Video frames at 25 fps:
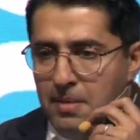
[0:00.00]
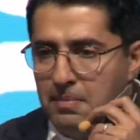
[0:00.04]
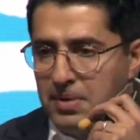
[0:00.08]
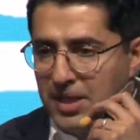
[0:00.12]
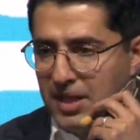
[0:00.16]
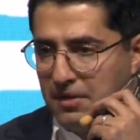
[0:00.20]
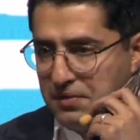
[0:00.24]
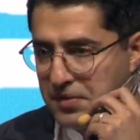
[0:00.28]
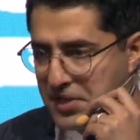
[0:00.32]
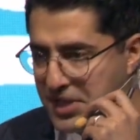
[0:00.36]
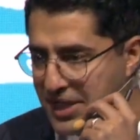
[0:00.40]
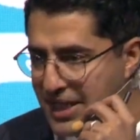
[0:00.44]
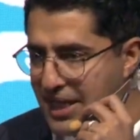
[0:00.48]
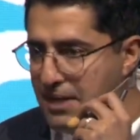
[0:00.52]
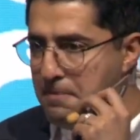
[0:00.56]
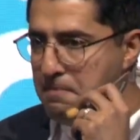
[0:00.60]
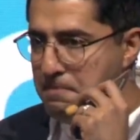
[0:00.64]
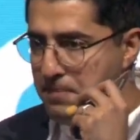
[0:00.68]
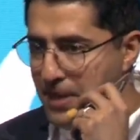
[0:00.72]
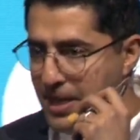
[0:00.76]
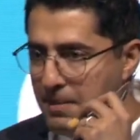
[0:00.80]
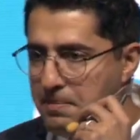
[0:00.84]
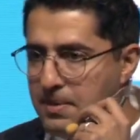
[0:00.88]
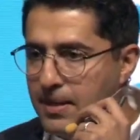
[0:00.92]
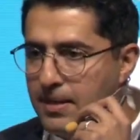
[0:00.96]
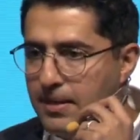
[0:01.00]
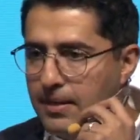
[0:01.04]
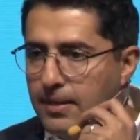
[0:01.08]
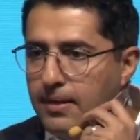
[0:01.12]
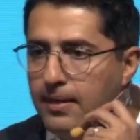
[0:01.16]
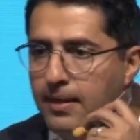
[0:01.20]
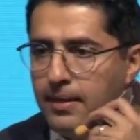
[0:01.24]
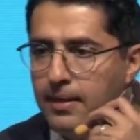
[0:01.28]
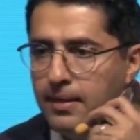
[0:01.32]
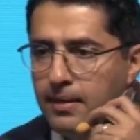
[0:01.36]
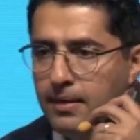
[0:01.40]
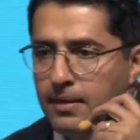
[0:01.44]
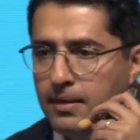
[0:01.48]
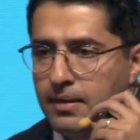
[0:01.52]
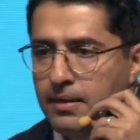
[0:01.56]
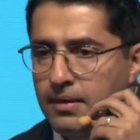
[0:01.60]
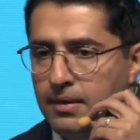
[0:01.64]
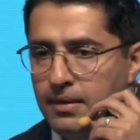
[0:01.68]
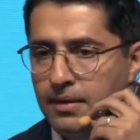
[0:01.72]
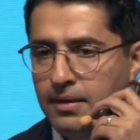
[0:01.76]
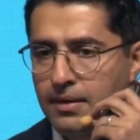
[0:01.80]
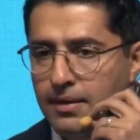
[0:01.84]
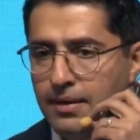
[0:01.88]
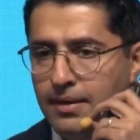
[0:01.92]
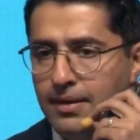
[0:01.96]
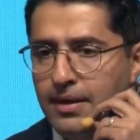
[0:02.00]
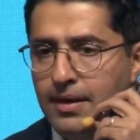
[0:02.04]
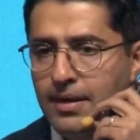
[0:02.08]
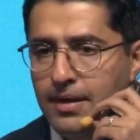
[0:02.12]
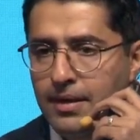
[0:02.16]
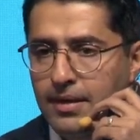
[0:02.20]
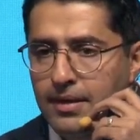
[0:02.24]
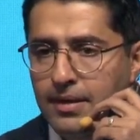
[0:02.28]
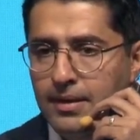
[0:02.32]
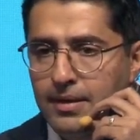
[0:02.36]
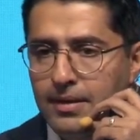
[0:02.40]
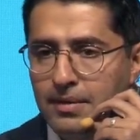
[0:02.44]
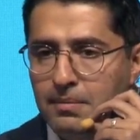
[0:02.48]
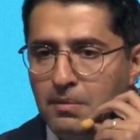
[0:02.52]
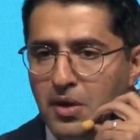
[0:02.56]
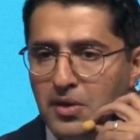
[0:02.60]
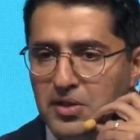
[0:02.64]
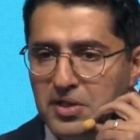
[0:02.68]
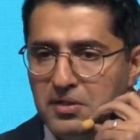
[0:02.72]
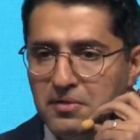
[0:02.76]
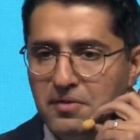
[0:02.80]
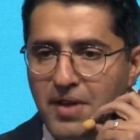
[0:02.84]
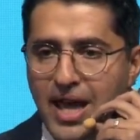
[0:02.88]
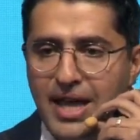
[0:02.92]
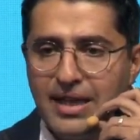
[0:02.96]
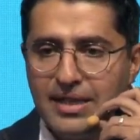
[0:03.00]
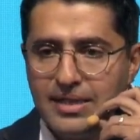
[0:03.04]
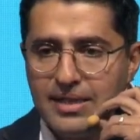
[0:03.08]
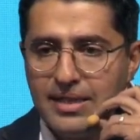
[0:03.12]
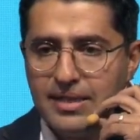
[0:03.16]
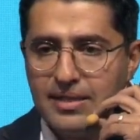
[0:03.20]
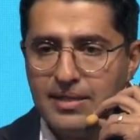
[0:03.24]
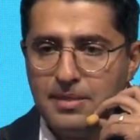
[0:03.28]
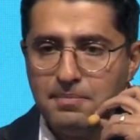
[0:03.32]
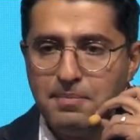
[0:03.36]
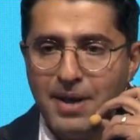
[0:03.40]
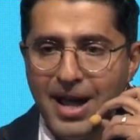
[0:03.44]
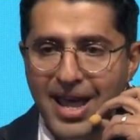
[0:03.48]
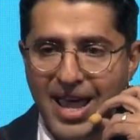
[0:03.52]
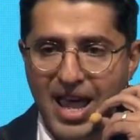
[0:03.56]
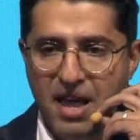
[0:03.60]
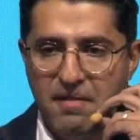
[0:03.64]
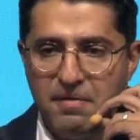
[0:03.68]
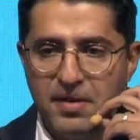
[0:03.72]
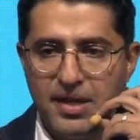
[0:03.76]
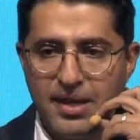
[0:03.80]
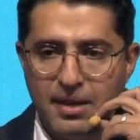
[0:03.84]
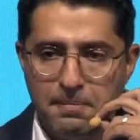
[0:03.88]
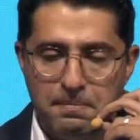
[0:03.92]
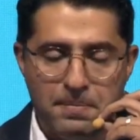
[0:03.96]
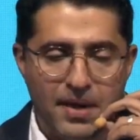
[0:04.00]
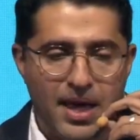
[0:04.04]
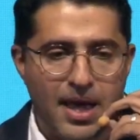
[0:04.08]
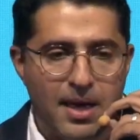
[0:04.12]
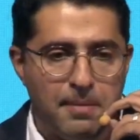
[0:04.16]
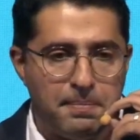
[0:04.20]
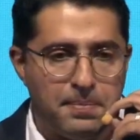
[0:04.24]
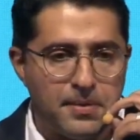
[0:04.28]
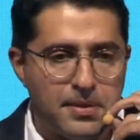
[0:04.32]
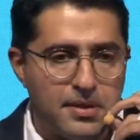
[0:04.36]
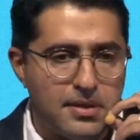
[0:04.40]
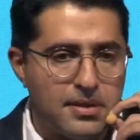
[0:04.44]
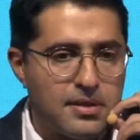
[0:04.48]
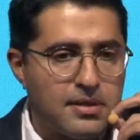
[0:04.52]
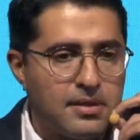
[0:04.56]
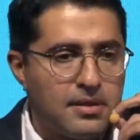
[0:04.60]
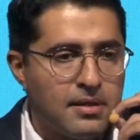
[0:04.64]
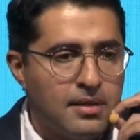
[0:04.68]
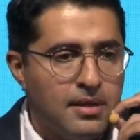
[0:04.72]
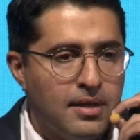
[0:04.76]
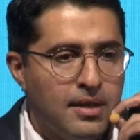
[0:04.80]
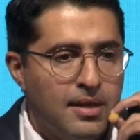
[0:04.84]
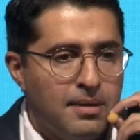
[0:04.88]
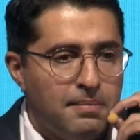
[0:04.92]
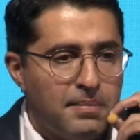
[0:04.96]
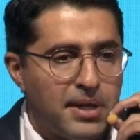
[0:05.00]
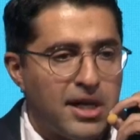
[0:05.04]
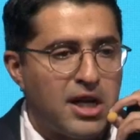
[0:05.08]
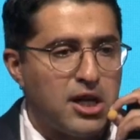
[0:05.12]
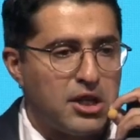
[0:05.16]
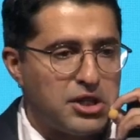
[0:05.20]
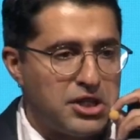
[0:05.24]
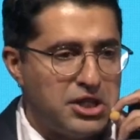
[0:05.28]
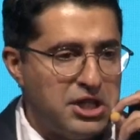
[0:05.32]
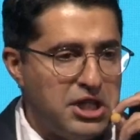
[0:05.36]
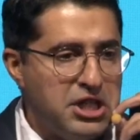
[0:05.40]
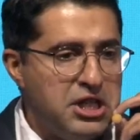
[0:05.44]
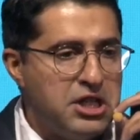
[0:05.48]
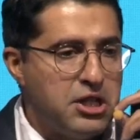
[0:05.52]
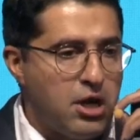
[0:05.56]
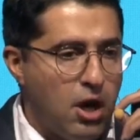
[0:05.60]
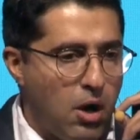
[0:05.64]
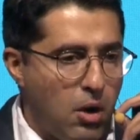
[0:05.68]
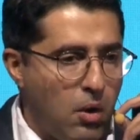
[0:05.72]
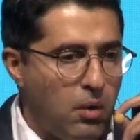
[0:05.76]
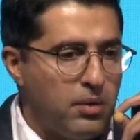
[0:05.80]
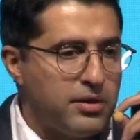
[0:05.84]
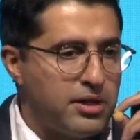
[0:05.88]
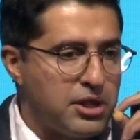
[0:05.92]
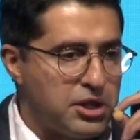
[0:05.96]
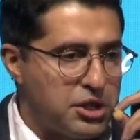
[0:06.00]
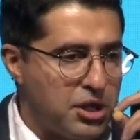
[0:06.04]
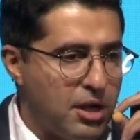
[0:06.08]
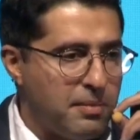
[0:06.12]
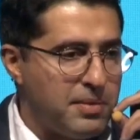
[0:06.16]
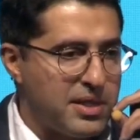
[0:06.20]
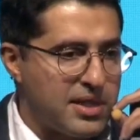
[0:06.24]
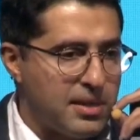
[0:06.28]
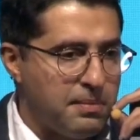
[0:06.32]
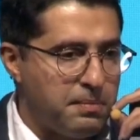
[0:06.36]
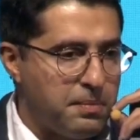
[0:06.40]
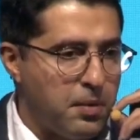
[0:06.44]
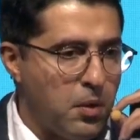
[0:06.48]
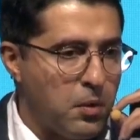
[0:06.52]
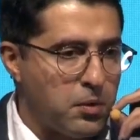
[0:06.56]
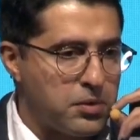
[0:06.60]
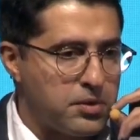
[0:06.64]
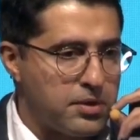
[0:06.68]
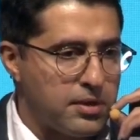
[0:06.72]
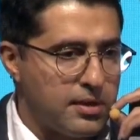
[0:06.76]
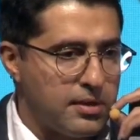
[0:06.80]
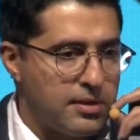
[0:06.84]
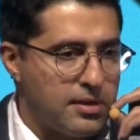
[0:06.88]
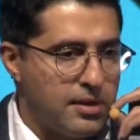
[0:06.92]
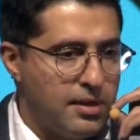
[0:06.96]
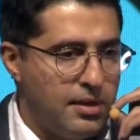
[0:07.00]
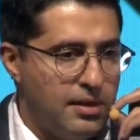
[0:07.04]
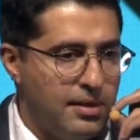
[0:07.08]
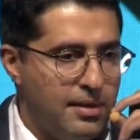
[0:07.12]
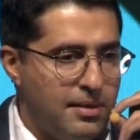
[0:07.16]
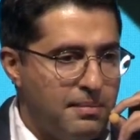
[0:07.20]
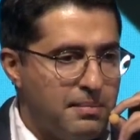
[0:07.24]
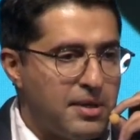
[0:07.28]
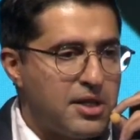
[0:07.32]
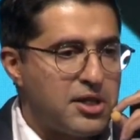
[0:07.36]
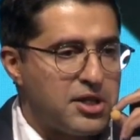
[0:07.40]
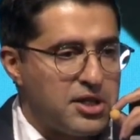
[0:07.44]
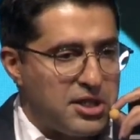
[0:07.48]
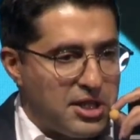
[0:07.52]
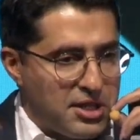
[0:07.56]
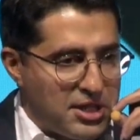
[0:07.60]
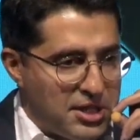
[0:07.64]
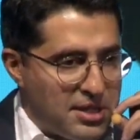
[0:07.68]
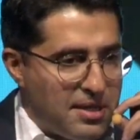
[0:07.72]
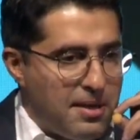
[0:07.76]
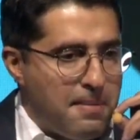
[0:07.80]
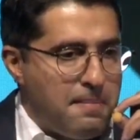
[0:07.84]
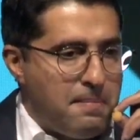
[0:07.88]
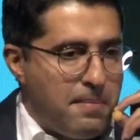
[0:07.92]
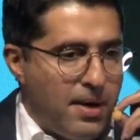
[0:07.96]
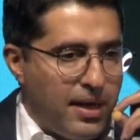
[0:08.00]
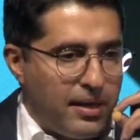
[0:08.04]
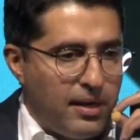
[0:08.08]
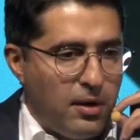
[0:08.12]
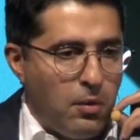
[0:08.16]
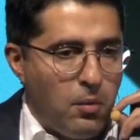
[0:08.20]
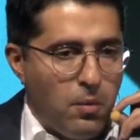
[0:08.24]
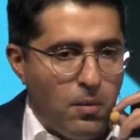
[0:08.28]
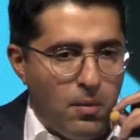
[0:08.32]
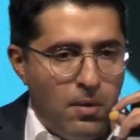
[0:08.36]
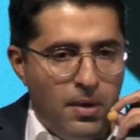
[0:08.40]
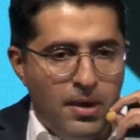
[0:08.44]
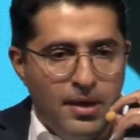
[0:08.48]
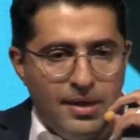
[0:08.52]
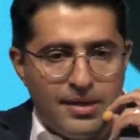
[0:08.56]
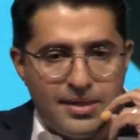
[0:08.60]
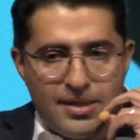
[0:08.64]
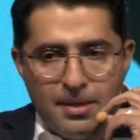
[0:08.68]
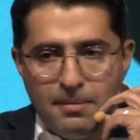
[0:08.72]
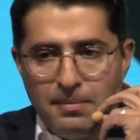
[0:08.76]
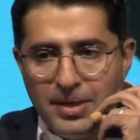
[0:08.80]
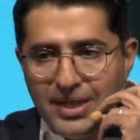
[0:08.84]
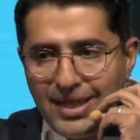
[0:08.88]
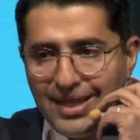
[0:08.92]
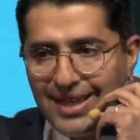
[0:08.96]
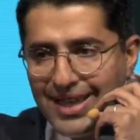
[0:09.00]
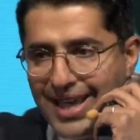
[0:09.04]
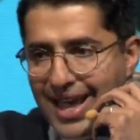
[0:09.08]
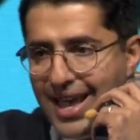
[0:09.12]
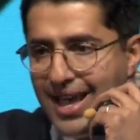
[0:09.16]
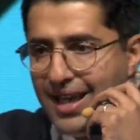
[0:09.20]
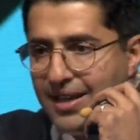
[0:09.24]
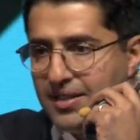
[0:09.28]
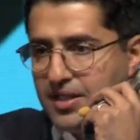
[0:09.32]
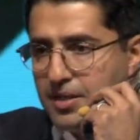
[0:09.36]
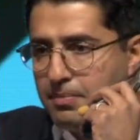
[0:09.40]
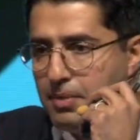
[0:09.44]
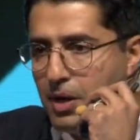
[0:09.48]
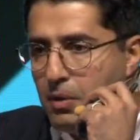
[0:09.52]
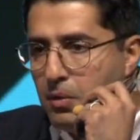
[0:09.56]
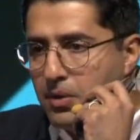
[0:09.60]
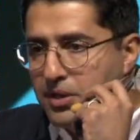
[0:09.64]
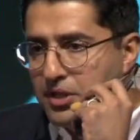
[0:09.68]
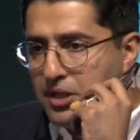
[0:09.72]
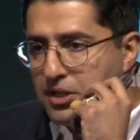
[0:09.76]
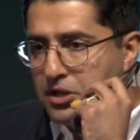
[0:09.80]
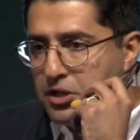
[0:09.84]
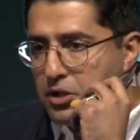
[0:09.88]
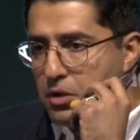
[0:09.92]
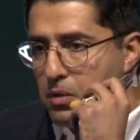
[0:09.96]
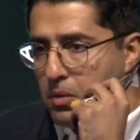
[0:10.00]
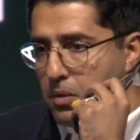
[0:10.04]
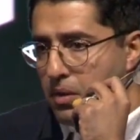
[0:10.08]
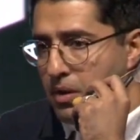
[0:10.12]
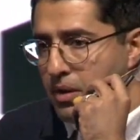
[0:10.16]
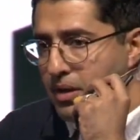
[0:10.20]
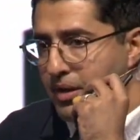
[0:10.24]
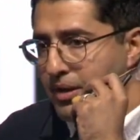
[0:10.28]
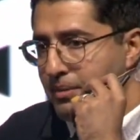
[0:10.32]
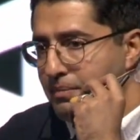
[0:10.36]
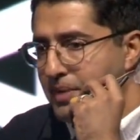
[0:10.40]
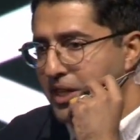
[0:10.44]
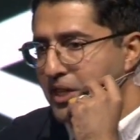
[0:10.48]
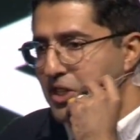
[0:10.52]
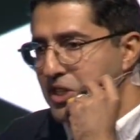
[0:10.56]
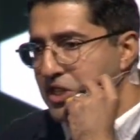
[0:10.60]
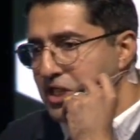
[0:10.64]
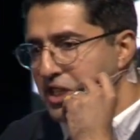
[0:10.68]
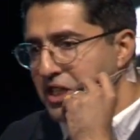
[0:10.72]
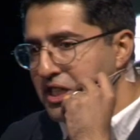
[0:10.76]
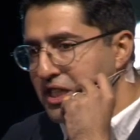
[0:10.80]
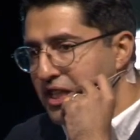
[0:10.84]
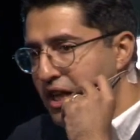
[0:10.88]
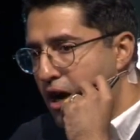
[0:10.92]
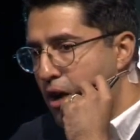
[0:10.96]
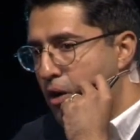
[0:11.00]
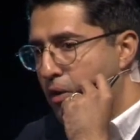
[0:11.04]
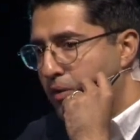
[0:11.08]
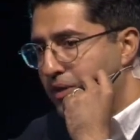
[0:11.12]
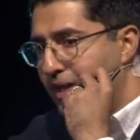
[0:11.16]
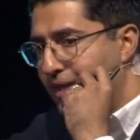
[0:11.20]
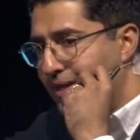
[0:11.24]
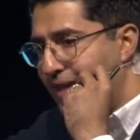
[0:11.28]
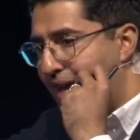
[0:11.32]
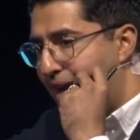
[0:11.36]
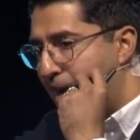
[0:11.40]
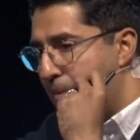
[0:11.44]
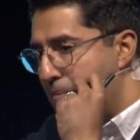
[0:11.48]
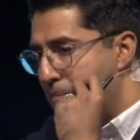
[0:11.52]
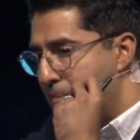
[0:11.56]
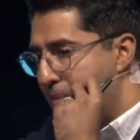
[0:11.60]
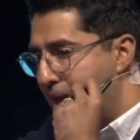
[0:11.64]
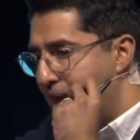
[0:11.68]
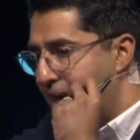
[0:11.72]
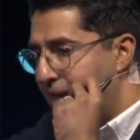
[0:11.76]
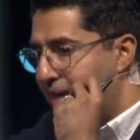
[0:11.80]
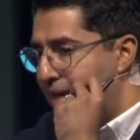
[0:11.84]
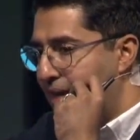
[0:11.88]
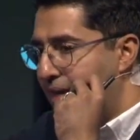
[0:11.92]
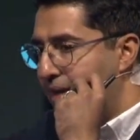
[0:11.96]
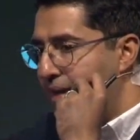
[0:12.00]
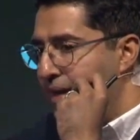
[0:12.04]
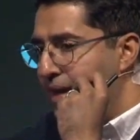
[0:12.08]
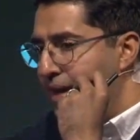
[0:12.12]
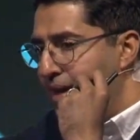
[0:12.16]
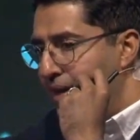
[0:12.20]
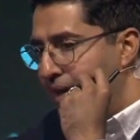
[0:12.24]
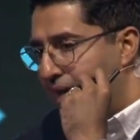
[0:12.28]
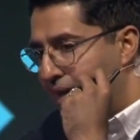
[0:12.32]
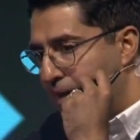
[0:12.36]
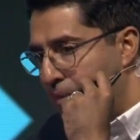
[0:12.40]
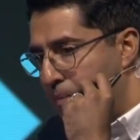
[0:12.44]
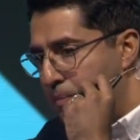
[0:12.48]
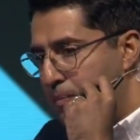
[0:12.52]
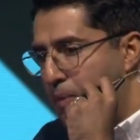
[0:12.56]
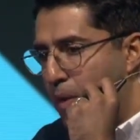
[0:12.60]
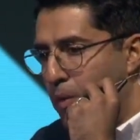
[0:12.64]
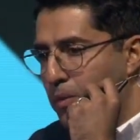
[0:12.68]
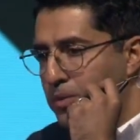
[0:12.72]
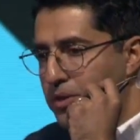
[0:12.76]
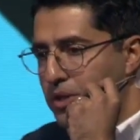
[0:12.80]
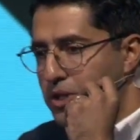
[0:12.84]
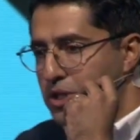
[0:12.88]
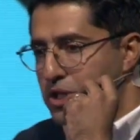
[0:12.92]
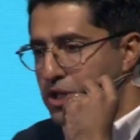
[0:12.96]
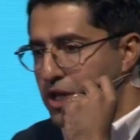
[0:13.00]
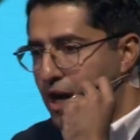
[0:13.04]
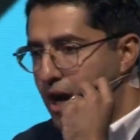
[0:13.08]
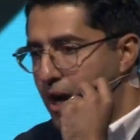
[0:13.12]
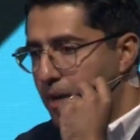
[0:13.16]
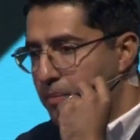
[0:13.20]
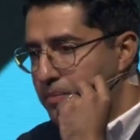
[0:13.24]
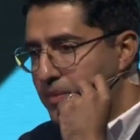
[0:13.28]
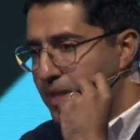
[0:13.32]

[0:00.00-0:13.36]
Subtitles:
but I've seen people motivated by having a purpose because they know the job is important, because there's somebody cares about what they do, because they know that they are making an important job.